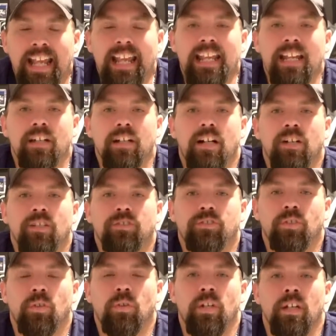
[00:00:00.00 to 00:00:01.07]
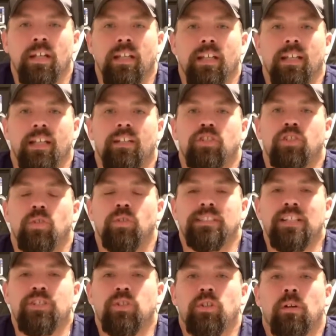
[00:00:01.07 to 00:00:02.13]
and also it shows
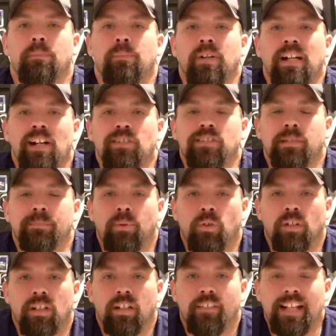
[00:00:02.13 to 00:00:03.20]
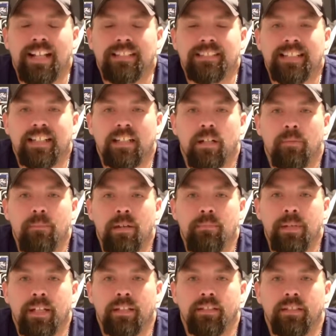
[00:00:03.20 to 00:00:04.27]
that you're a proud supporter of that Second
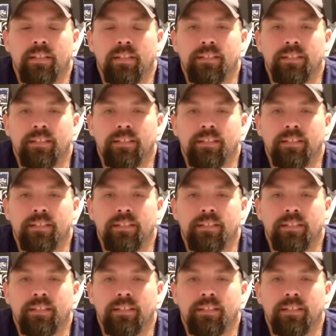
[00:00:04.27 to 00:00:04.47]
Amendment.